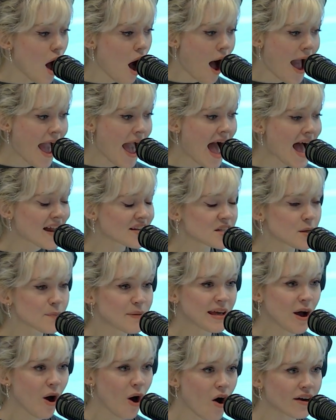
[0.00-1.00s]
I had to, to
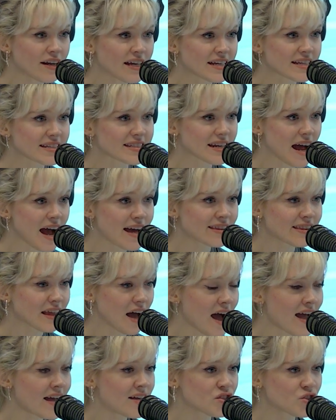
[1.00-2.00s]
be Wellington. honest. I
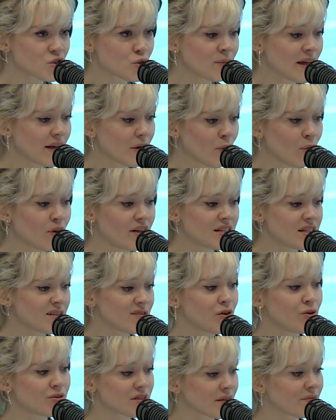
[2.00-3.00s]
yeah. I assume like all
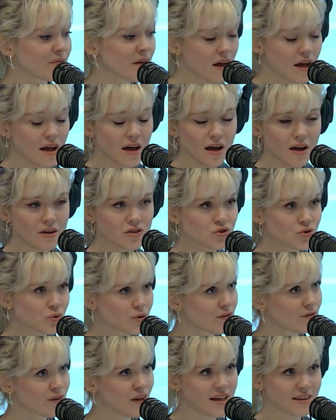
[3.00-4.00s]
interviews are are
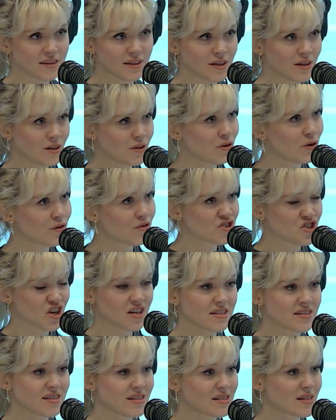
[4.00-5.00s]
sort of like the you know the
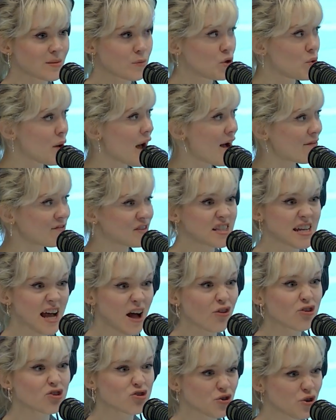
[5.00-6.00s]
justice system where you have to
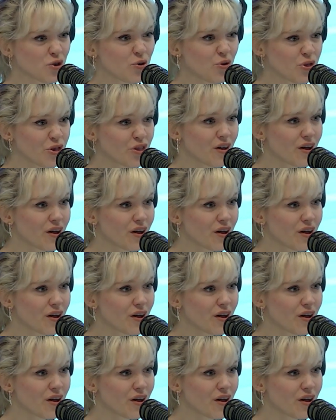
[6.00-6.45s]
tell the truth. Yeah,